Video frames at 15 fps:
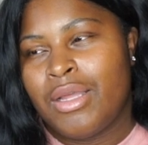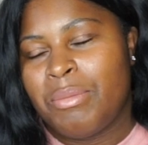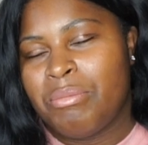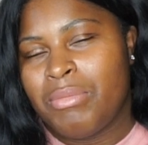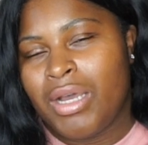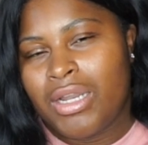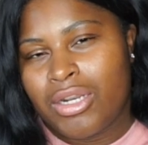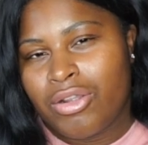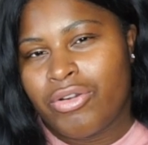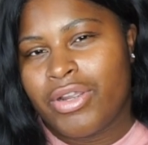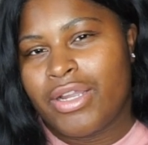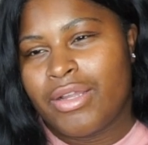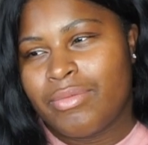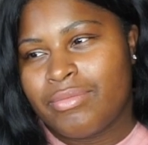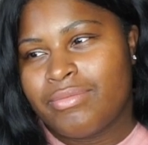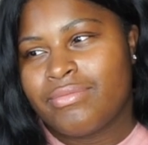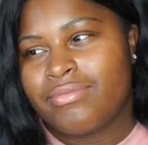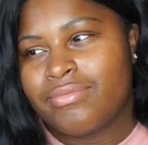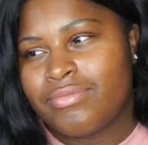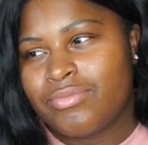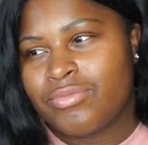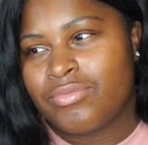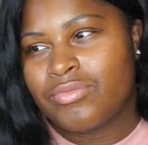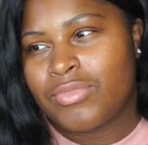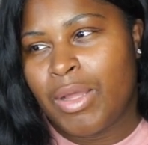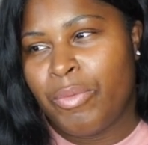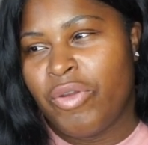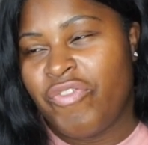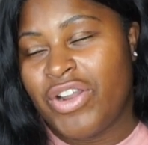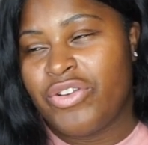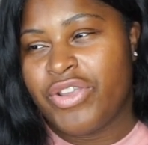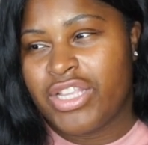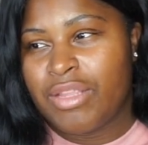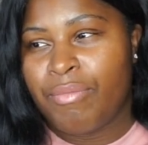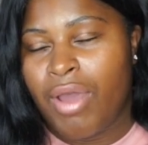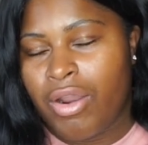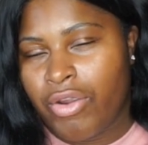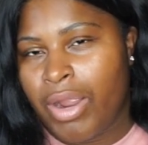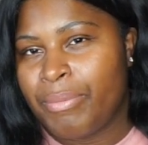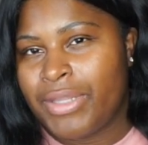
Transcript: monogram? If I do get the monogram,